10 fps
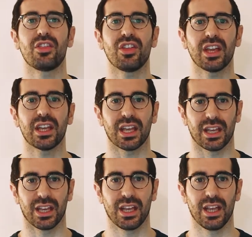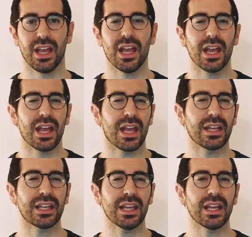thinking. It
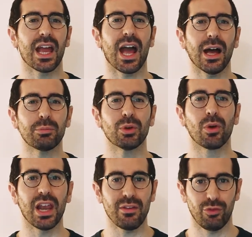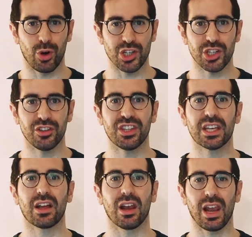can help you leverage the
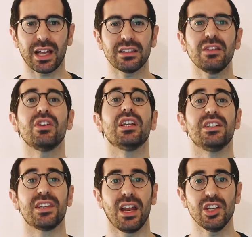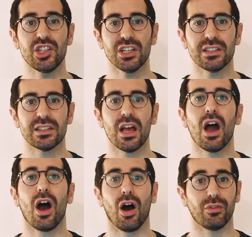collective intelligence
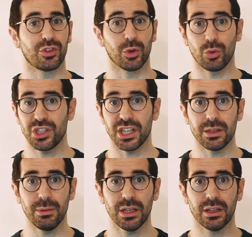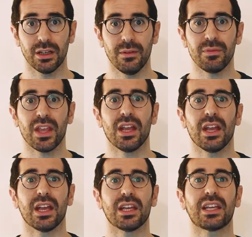of your team.
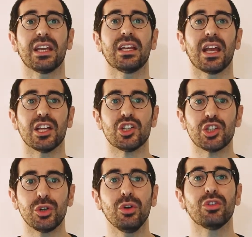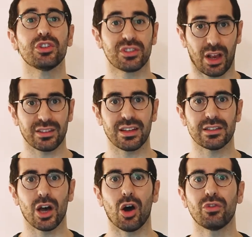It can ensure the success
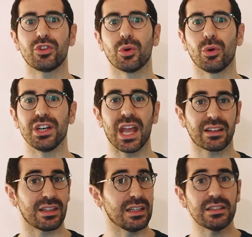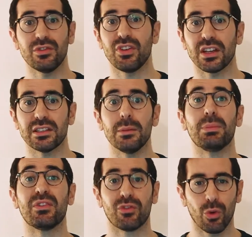of your next interface
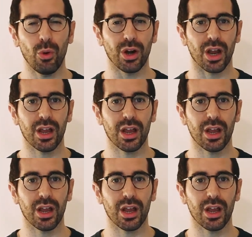before